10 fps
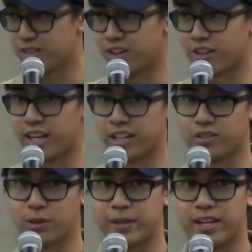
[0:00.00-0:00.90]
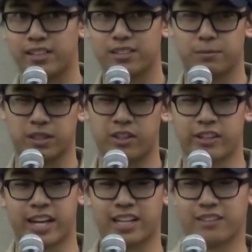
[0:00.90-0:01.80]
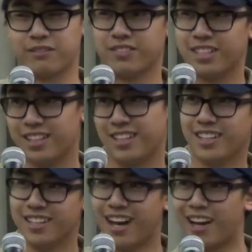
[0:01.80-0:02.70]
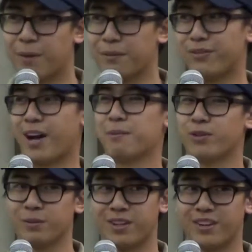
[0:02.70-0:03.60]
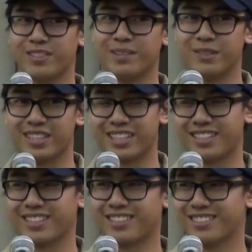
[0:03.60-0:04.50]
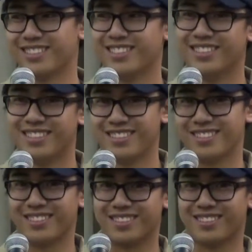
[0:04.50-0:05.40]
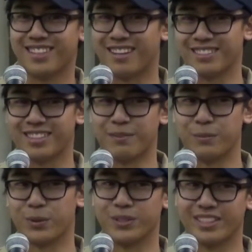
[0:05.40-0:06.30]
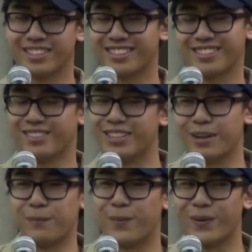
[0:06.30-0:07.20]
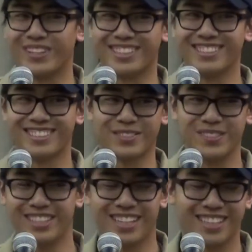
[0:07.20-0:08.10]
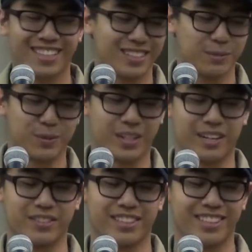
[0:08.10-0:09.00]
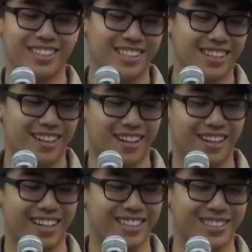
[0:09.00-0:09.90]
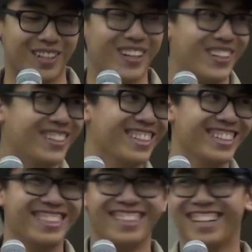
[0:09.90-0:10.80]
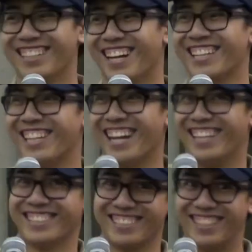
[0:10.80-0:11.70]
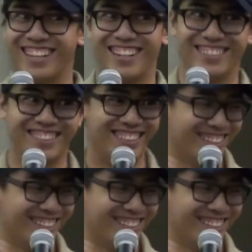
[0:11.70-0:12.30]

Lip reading: They're all kind of throwbacks, but they're all kind of. I performed all of them and like as like important. They're important to me, I guess. Whatever. All right. So I guess. All right.